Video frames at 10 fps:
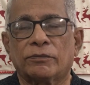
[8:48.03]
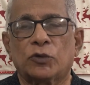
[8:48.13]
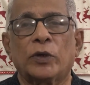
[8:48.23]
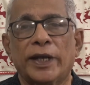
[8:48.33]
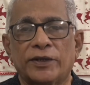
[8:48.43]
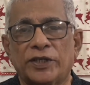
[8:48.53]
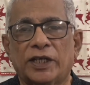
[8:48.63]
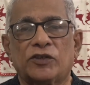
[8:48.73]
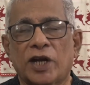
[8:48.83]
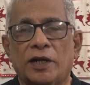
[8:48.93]
to get
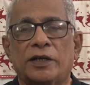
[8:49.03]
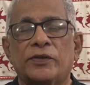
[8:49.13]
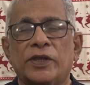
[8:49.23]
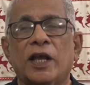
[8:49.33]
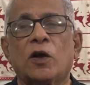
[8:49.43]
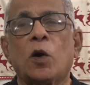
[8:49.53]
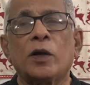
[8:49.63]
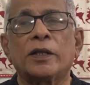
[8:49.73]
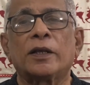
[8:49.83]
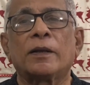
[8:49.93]
things done. They are
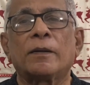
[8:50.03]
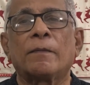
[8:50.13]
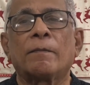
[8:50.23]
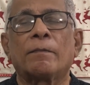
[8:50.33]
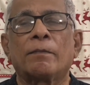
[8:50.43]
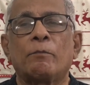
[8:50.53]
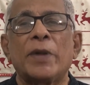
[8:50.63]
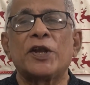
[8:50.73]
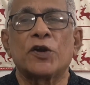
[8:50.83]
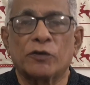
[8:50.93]
called
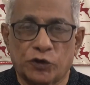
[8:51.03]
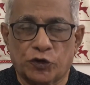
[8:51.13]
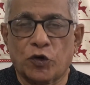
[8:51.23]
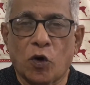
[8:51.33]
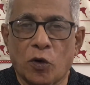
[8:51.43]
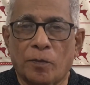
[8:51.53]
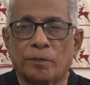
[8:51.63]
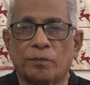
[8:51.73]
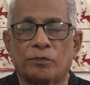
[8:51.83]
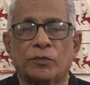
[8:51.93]
men of straw.
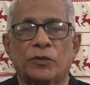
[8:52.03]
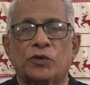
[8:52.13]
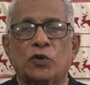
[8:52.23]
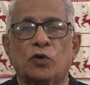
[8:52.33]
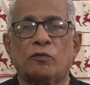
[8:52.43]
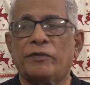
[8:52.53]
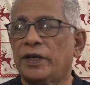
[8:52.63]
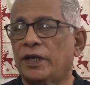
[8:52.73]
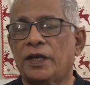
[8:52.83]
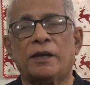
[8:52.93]
So
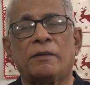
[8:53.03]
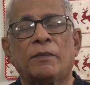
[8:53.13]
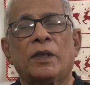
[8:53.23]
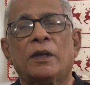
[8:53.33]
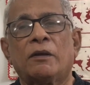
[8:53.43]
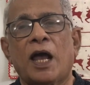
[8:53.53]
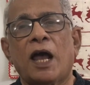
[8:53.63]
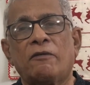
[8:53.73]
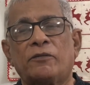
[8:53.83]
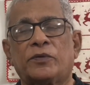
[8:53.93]
we
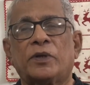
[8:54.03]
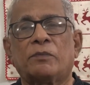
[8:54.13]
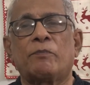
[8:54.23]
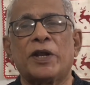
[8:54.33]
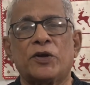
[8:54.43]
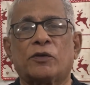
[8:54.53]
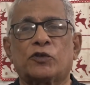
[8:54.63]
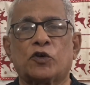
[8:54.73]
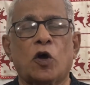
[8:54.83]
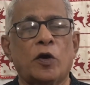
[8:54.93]
have men of
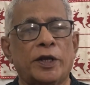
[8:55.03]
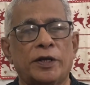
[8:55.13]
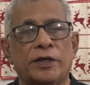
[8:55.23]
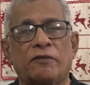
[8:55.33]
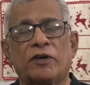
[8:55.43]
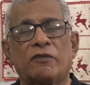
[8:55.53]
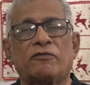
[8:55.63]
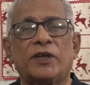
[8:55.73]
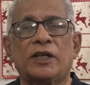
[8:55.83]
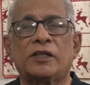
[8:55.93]
straw in different
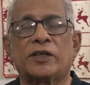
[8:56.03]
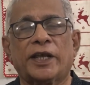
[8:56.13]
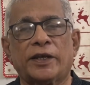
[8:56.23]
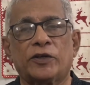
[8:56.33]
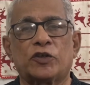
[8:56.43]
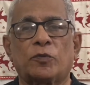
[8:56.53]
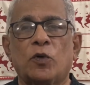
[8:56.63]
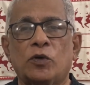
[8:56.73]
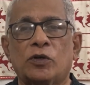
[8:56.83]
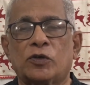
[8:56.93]
fields like in
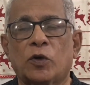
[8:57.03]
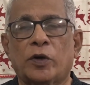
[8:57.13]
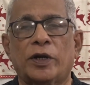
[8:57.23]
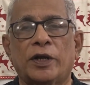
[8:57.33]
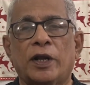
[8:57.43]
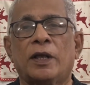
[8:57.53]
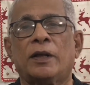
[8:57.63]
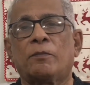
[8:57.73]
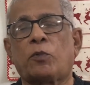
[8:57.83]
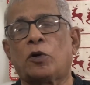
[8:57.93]
sports or in
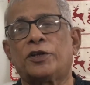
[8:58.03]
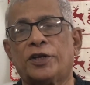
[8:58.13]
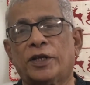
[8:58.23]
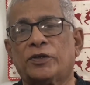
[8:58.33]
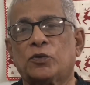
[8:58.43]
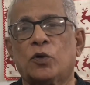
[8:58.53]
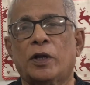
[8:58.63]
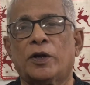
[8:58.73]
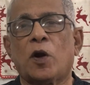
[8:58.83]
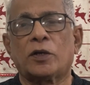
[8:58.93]
politics who
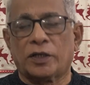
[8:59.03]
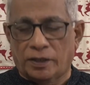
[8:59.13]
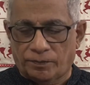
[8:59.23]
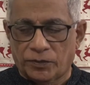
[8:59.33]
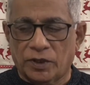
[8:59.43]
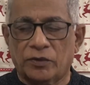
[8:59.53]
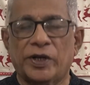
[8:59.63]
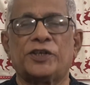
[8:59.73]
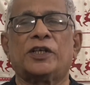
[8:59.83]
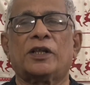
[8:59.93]
are not
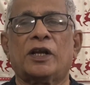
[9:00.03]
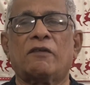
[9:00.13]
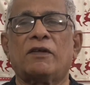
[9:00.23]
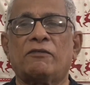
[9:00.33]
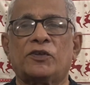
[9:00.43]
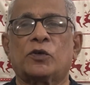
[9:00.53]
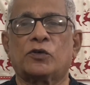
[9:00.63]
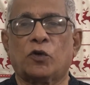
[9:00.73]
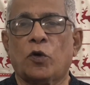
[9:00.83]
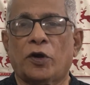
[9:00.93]
reaching the level which
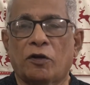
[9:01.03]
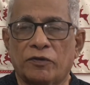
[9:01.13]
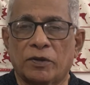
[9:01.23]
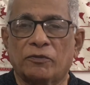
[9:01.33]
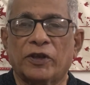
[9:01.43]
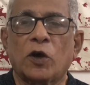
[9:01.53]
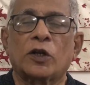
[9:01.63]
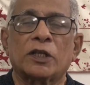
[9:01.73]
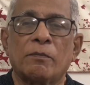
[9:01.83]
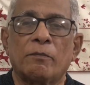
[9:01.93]
was required of them. We
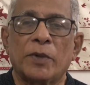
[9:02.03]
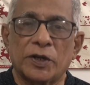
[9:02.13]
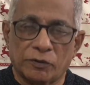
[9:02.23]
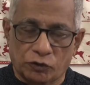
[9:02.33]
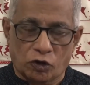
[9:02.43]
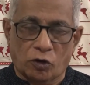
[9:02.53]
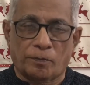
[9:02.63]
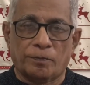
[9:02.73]
call them men of straw.